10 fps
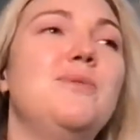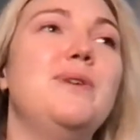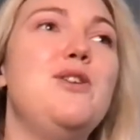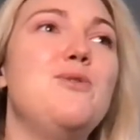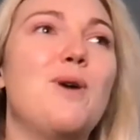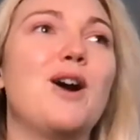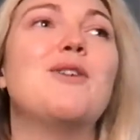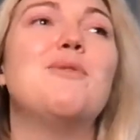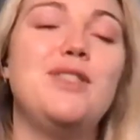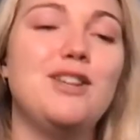when you
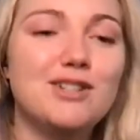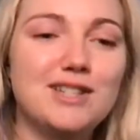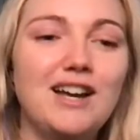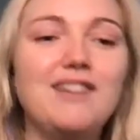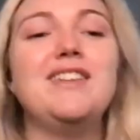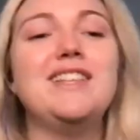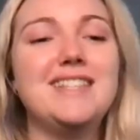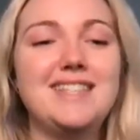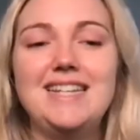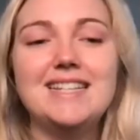work with yourself in the
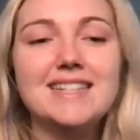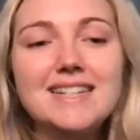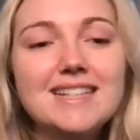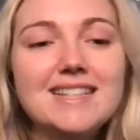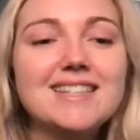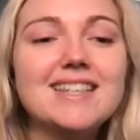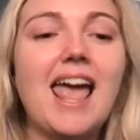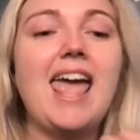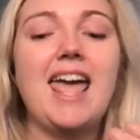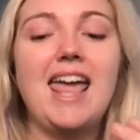seasons
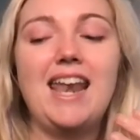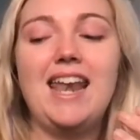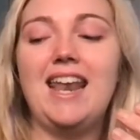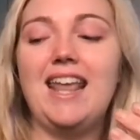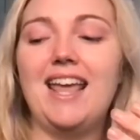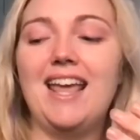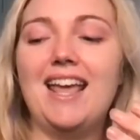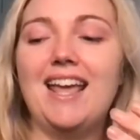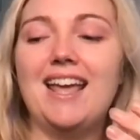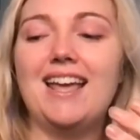and
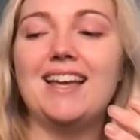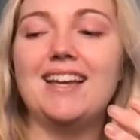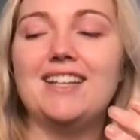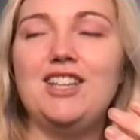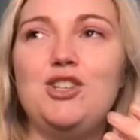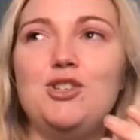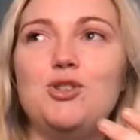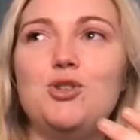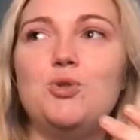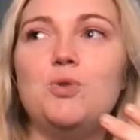
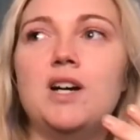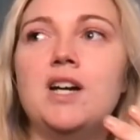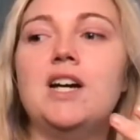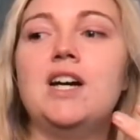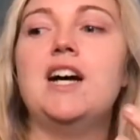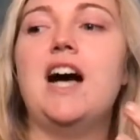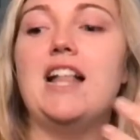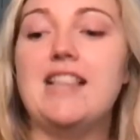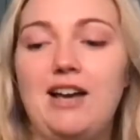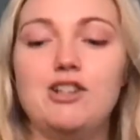you
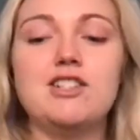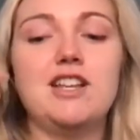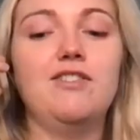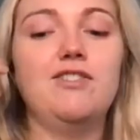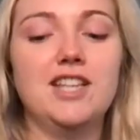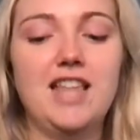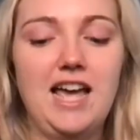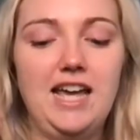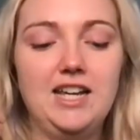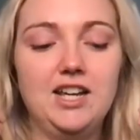allow yourself to
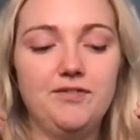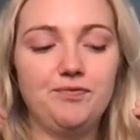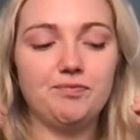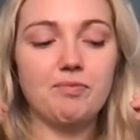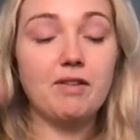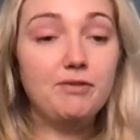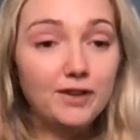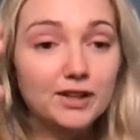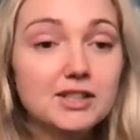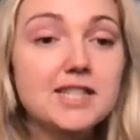like
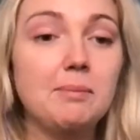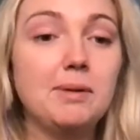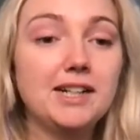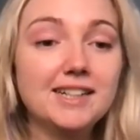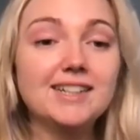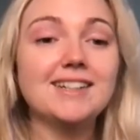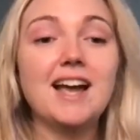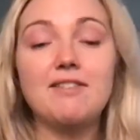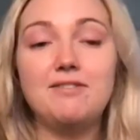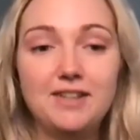feel summer,
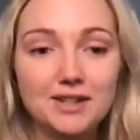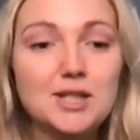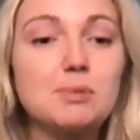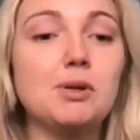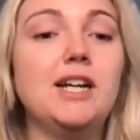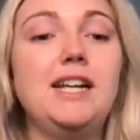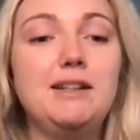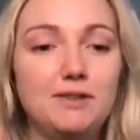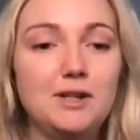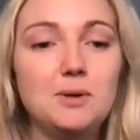feel spring,
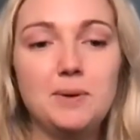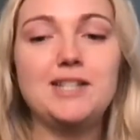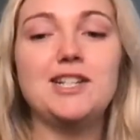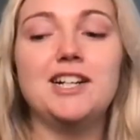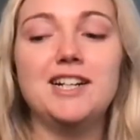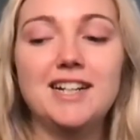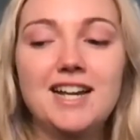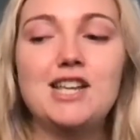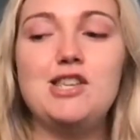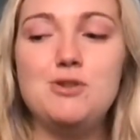feel winter,
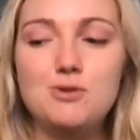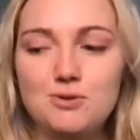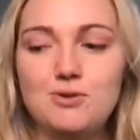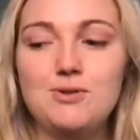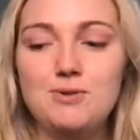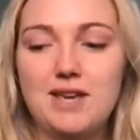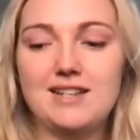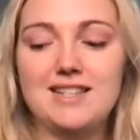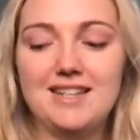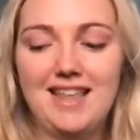you get
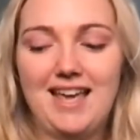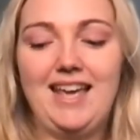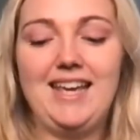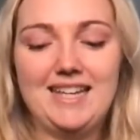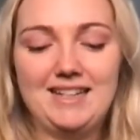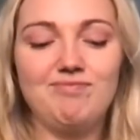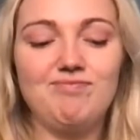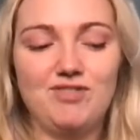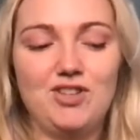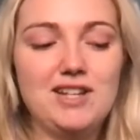to like
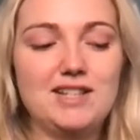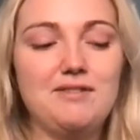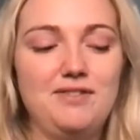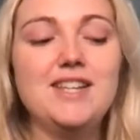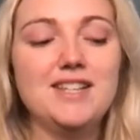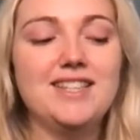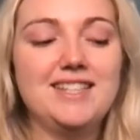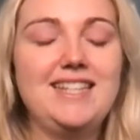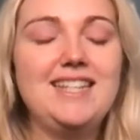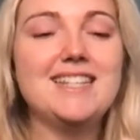you get to feel the
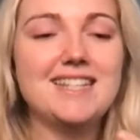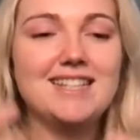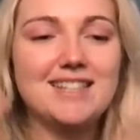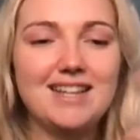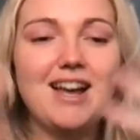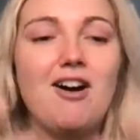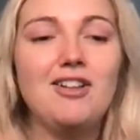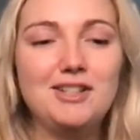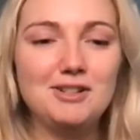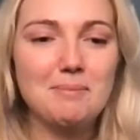seasons
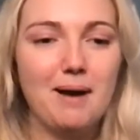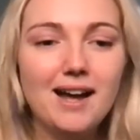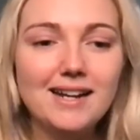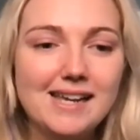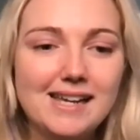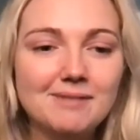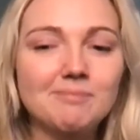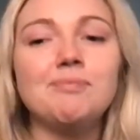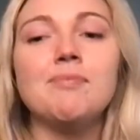all in your body,